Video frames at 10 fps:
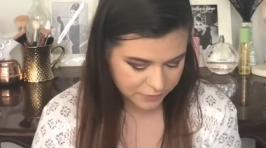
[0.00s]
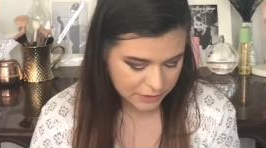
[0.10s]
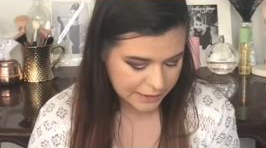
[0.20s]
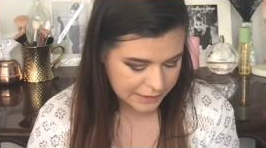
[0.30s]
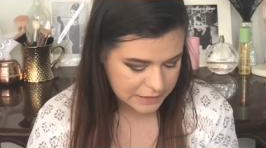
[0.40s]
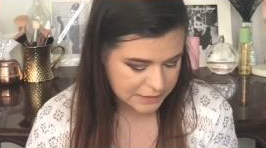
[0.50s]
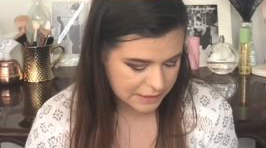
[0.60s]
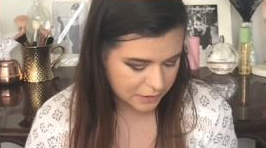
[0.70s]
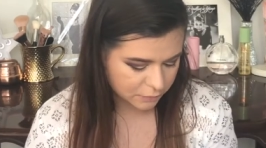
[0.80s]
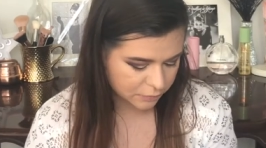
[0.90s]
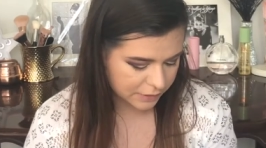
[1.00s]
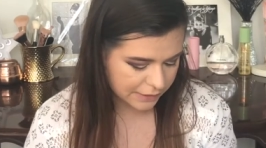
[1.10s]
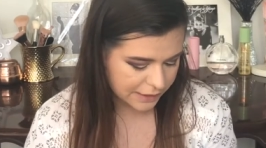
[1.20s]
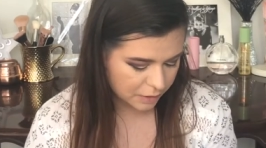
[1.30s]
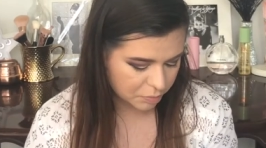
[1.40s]
feel like it didn't
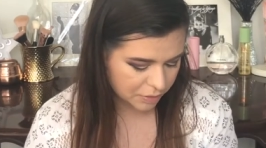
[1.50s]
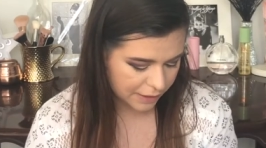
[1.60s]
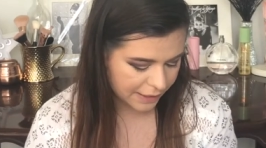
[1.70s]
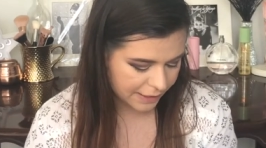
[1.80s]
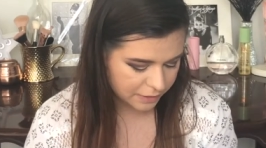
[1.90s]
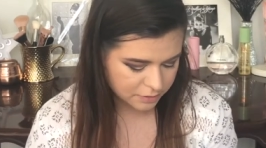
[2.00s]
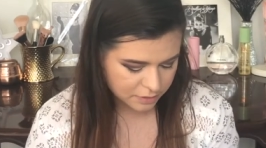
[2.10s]
really apply